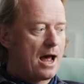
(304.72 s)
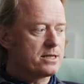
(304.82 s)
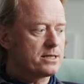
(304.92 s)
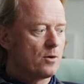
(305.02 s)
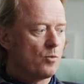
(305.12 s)

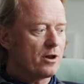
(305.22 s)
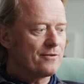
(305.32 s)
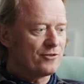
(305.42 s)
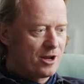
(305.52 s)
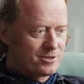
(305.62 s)
And what
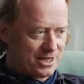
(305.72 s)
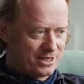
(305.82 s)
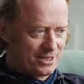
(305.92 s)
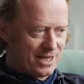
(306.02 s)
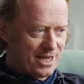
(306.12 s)
I've
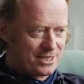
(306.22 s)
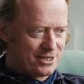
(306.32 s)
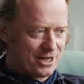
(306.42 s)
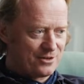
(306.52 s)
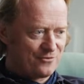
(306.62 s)
noticed
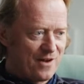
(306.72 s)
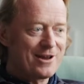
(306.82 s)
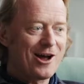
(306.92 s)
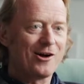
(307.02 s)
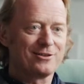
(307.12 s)
is that it's
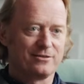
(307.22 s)
very hard